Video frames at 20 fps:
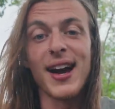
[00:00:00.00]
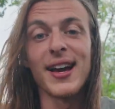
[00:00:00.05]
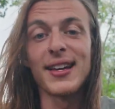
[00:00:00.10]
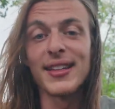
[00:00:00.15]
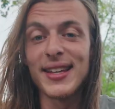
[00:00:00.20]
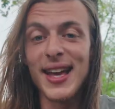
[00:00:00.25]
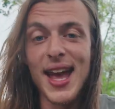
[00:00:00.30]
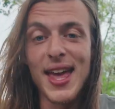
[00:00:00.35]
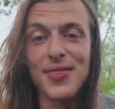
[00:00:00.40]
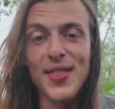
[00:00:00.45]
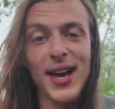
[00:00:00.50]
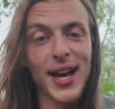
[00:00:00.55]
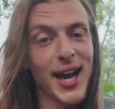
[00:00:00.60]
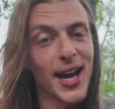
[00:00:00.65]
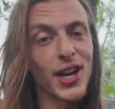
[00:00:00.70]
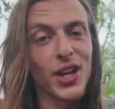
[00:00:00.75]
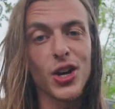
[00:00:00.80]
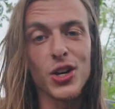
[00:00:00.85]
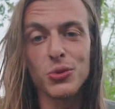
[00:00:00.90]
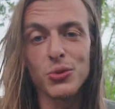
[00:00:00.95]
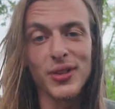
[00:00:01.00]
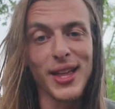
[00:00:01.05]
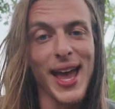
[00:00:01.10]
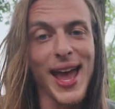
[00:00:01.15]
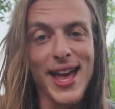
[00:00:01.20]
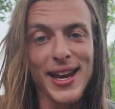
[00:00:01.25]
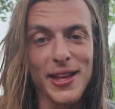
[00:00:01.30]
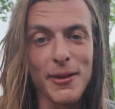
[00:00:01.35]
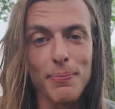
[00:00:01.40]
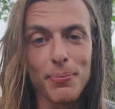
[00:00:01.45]
Again, that kind of goes with
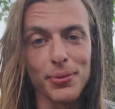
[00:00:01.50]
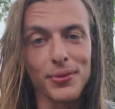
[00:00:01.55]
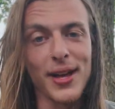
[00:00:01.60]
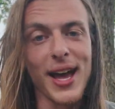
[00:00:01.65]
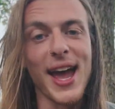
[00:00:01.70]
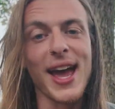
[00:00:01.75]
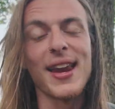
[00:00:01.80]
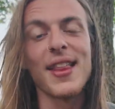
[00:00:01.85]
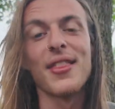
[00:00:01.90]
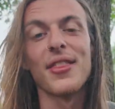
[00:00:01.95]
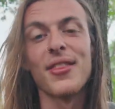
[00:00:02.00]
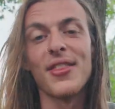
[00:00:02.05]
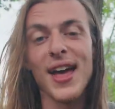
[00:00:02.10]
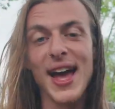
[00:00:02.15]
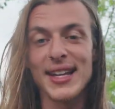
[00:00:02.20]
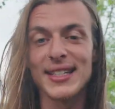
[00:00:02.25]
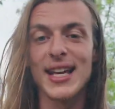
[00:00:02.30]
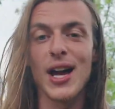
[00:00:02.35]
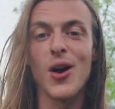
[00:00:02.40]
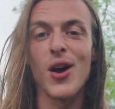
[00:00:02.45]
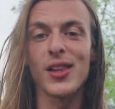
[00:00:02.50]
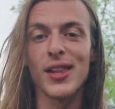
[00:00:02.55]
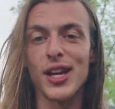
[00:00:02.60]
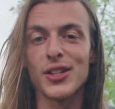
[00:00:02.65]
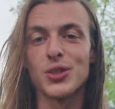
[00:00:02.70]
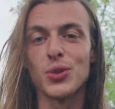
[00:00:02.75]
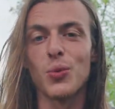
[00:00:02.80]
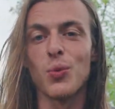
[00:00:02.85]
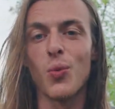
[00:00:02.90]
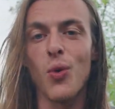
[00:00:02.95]
any plant. That's how I
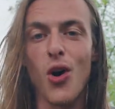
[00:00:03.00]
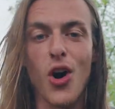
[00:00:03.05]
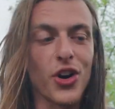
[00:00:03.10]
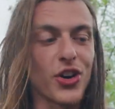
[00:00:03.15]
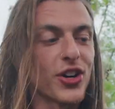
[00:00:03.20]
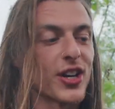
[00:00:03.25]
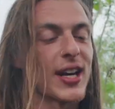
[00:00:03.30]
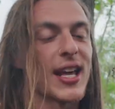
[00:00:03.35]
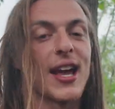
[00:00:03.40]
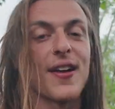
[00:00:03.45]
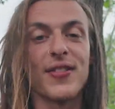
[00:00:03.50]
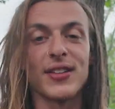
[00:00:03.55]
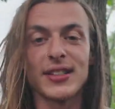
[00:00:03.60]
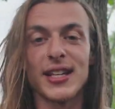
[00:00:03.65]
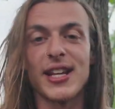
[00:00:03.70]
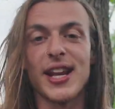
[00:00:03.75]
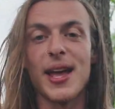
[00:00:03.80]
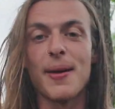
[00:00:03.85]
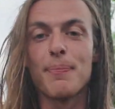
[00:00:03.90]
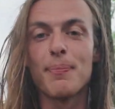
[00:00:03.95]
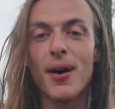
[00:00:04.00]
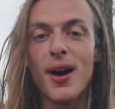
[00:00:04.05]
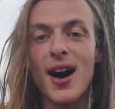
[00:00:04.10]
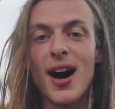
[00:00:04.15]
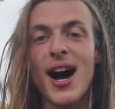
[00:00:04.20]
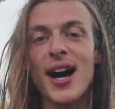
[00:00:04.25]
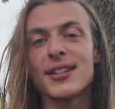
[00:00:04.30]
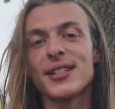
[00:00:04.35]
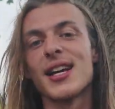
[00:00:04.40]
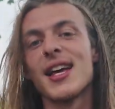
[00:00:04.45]
like to water it. If it's in a
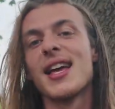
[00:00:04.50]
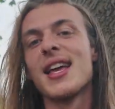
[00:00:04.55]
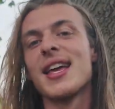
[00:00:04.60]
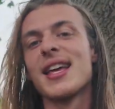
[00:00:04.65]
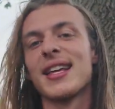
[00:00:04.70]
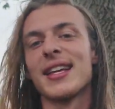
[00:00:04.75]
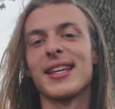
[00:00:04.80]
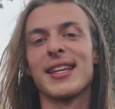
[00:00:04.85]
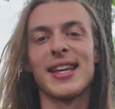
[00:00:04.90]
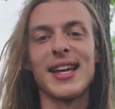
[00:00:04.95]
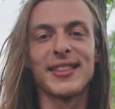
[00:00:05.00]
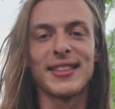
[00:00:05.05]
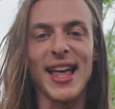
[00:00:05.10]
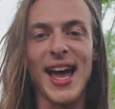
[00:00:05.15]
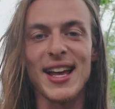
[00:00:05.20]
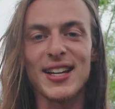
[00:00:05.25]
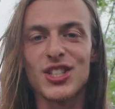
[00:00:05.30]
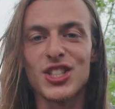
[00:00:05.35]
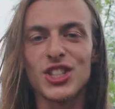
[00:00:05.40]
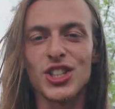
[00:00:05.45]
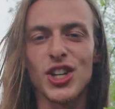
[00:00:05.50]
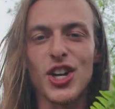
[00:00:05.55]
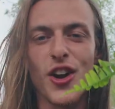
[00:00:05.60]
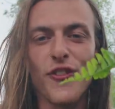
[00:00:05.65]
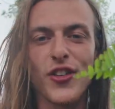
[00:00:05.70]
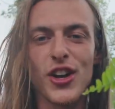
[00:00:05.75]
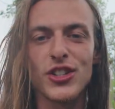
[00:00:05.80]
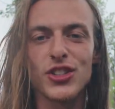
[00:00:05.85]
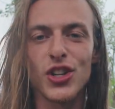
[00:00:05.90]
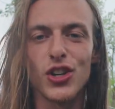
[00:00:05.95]
pot, get that
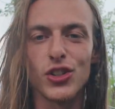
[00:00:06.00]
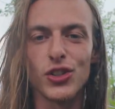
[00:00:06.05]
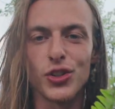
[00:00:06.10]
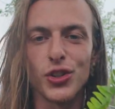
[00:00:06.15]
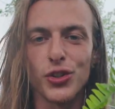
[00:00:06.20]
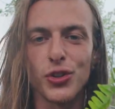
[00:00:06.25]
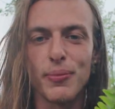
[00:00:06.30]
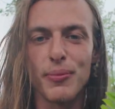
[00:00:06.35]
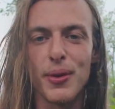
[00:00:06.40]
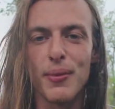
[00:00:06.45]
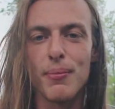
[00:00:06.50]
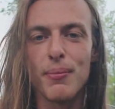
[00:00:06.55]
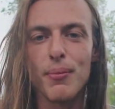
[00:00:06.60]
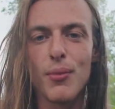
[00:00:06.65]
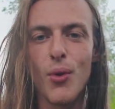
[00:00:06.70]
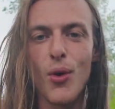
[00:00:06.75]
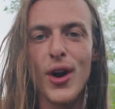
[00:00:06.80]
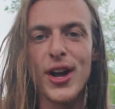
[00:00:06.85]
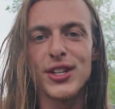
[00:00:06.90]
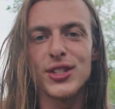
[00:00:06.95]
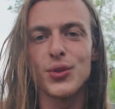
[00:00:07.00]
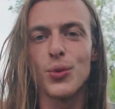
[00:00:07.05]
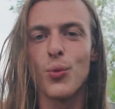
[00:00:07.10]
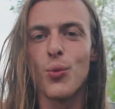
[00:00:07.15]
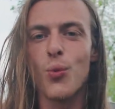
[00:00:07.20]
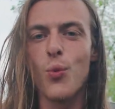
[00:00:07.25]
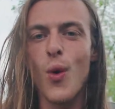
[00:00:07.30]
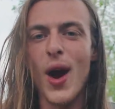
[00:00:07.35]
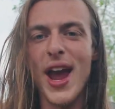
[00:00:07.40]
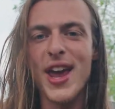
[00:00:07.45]
surface a little bit moist,
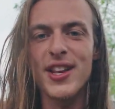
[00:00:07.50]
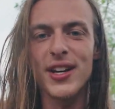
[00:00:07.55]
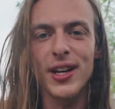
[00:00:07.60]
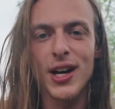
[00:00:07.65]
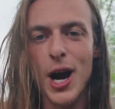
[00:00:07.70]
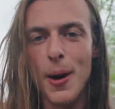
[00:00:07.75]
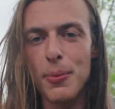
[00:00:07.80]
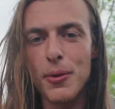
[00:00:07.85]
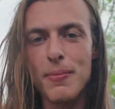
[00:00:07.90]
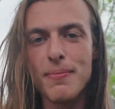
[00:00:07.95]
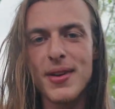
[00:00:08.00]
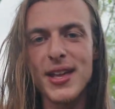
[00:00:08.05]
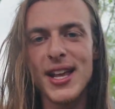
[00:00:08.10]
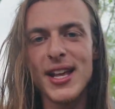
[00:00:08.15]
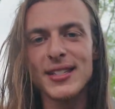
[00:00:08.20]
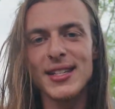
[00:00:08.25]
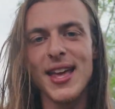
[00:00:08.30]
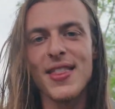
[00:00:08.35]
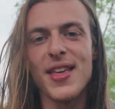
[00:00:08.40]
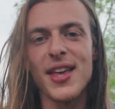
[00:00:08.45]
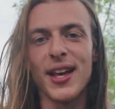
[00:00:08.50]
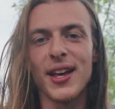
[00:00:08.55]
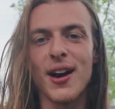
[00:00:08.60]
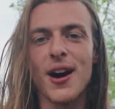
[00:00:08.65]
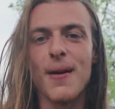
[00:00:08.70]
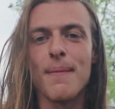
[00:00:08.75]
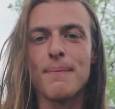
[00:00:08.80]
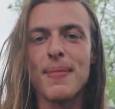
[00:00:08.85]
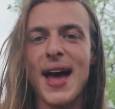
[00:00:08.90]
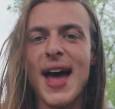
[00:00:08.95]
wait a couple of minutes, and then
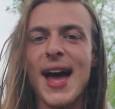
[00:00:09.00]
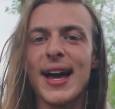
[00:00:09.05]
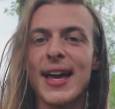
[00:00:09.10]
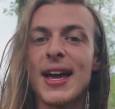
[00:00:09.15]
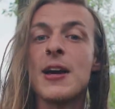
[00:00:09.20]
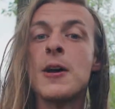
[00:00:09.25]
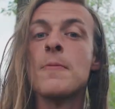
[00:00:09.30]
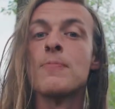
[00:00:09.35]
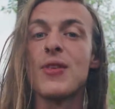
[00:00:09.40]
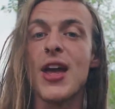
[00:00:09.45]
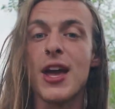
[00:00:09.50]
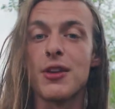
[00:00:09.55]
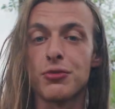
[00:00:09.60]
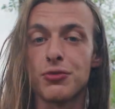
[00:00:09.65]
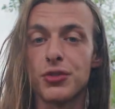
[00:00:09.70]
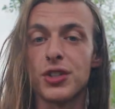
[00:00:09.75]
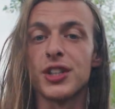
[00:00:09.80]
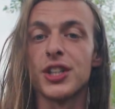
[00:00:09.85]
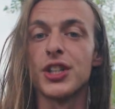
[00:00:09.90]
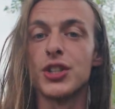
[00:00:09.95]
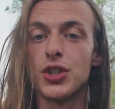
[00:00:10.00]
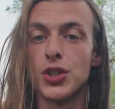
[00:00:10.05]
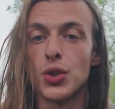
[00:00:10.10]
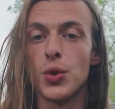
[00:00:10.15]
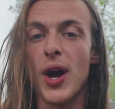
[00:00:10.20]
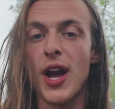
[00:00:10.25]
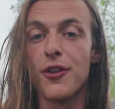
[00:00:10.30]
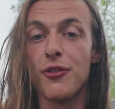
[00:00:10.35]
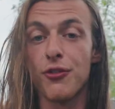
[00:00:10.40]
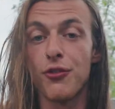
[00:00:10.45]
come back and really
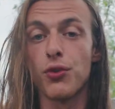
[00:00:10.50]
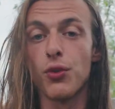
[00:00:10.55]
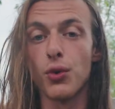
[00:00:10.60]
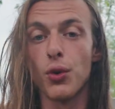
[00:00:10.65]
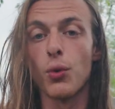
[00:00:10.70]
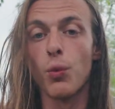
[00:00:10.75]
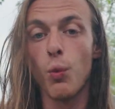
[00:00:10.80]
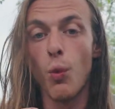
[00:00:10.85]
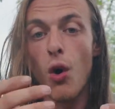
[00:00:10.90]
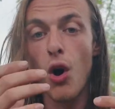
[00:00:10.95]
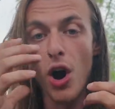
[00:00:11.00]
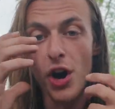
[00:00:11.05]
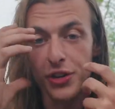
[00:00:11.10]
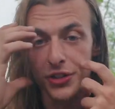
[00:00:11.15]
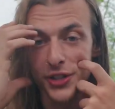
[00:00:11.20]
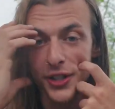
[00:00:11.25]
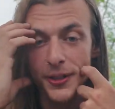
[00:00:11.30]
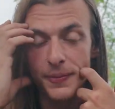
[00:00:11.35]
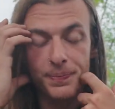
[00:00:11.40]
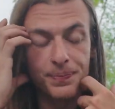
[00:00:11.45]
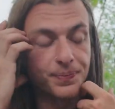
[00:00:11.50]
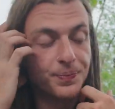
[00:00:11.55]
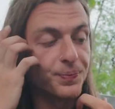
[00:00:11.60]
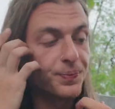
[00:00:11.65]
do a full watering.